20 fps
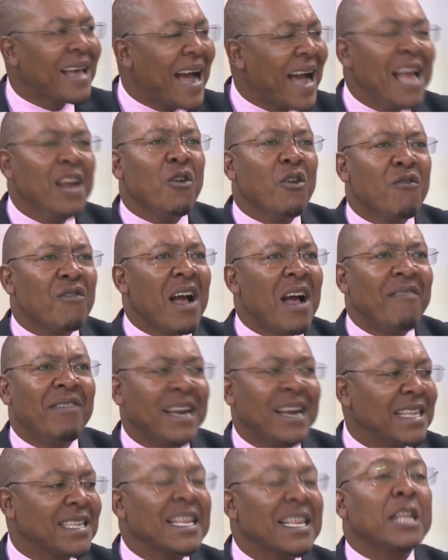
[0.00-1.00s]
kind of
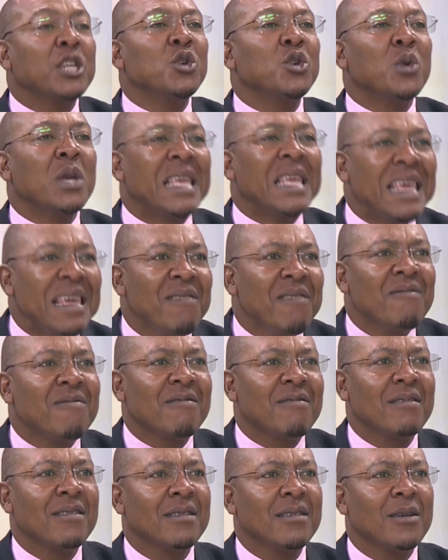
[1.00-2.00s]
governance that you
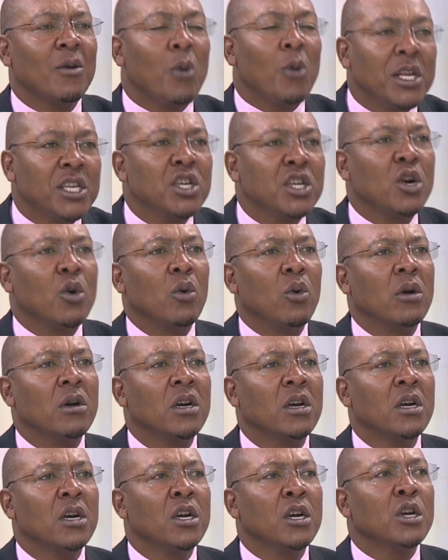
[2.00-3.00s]
give Wanjiku
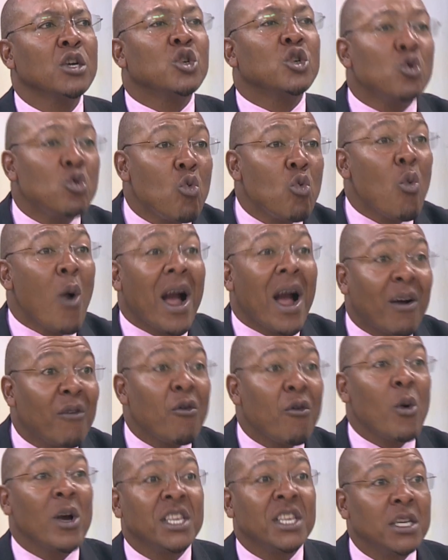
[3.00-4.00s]
should work
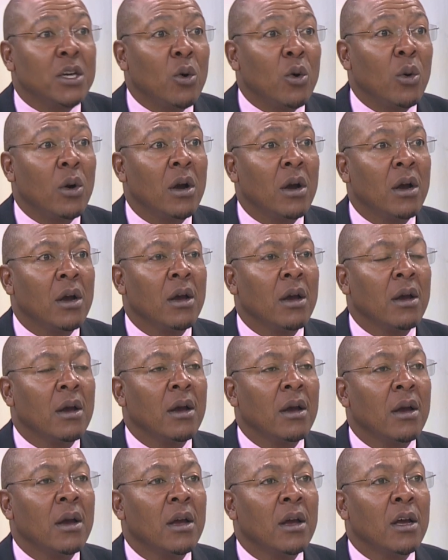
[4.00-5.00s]
for Wanjiku.
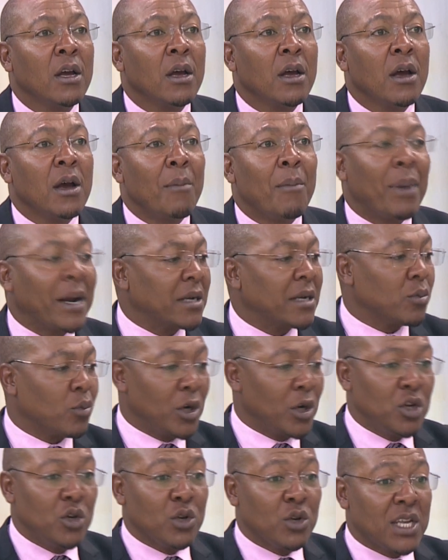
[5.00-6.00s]
But
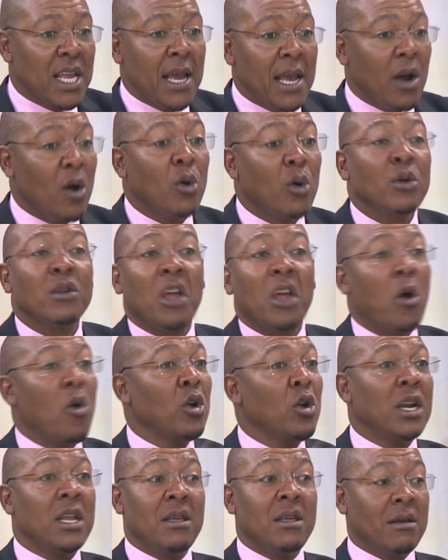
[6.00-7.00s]
when you say the
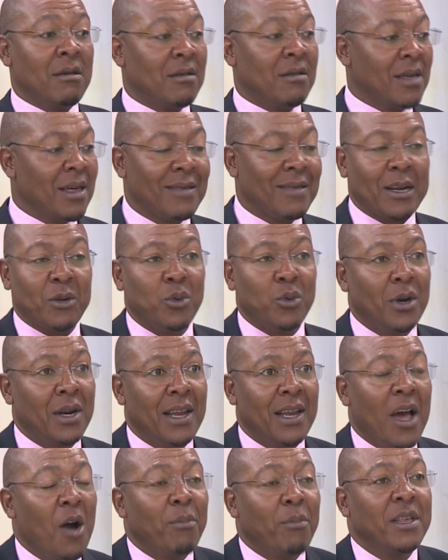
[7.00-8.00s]
only thing that
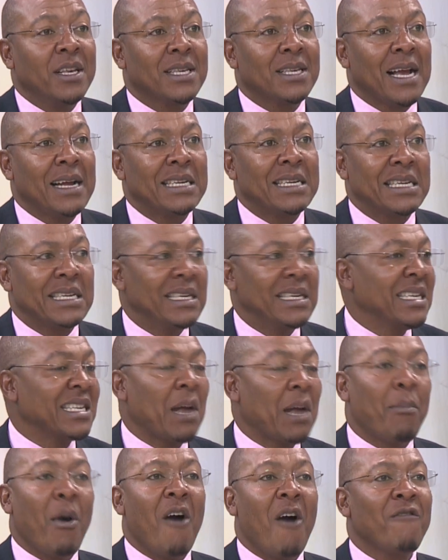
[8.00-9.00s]
will help this country is
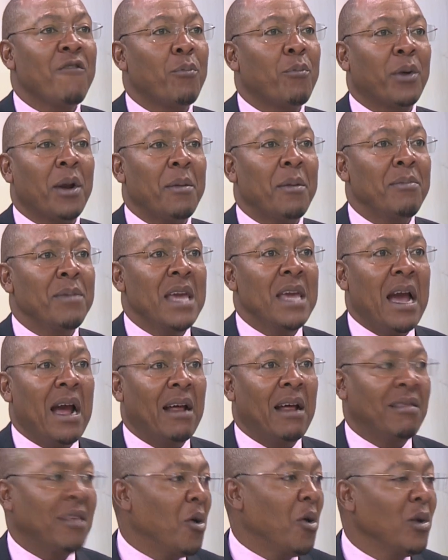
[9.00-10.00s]
a powerful premier,
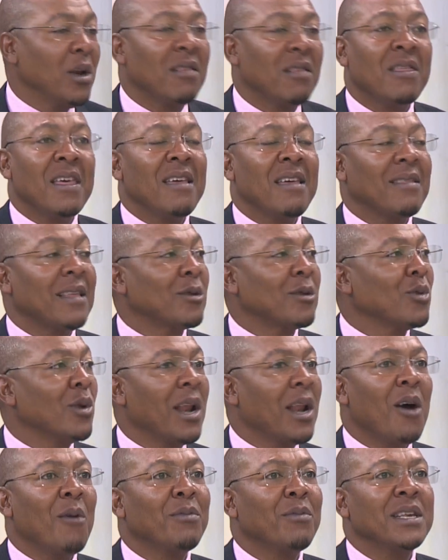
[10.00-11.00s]
the only thing that
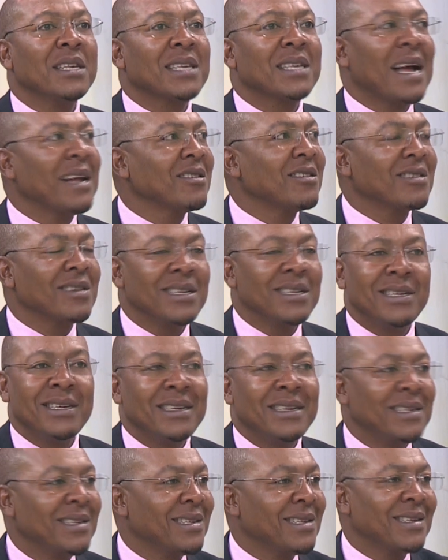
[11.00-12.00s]
will help this
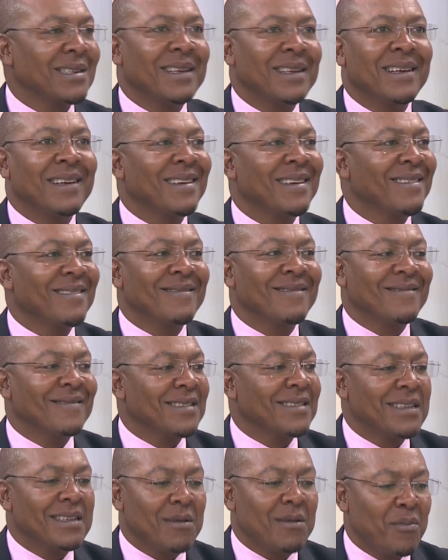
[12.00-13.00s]
country is
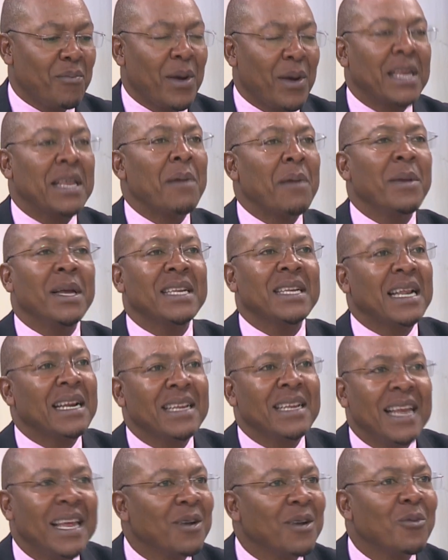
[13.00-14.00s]

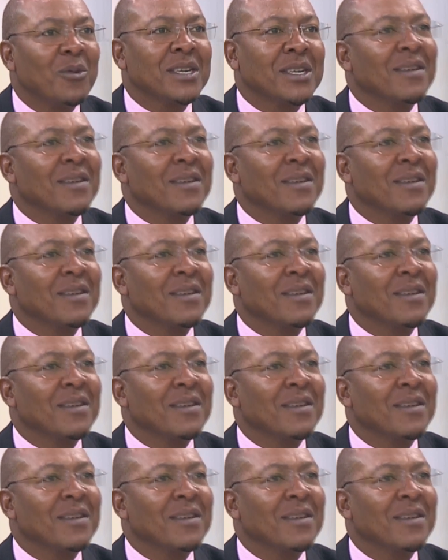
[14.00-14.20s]
parliamentary-led,